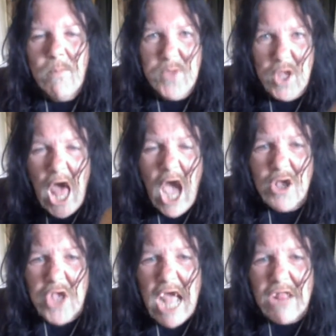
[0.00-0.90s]
to
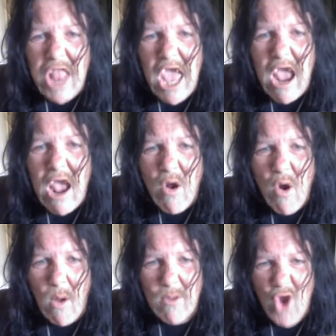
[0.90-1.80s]
those out there who
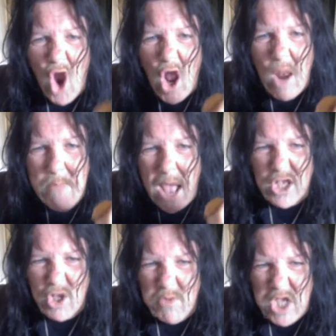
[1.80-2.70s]
are trying to
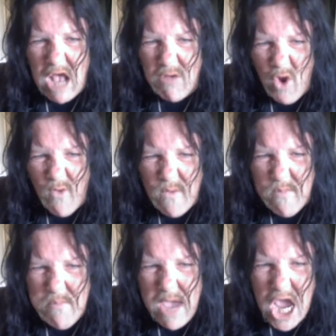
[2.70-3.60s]
pass themselves off at
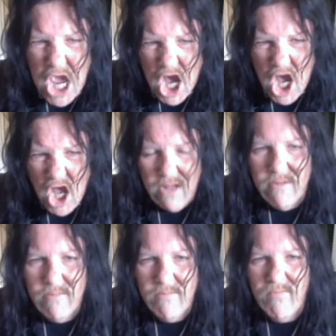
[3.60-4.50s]
me,
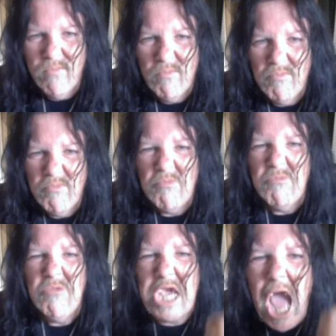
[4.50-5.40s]

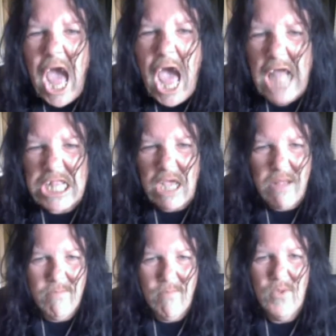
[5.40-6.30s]
you can't.
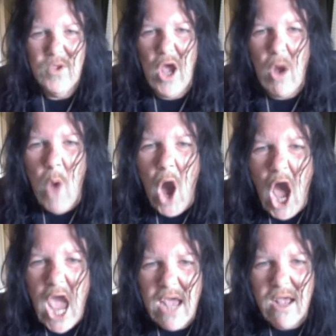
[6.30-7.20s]
You know
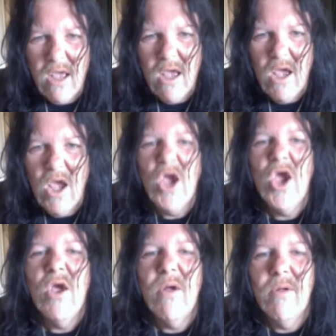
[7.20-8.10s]
why?
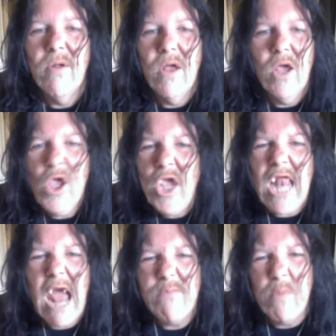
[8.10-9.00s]
You
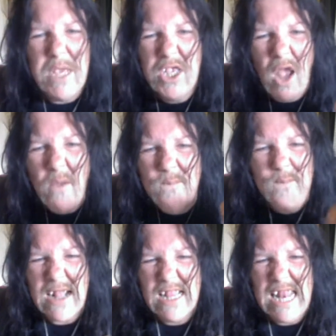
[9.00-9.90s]
have to be so
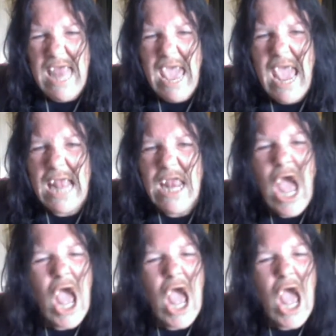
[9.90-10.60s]
fucked in the head.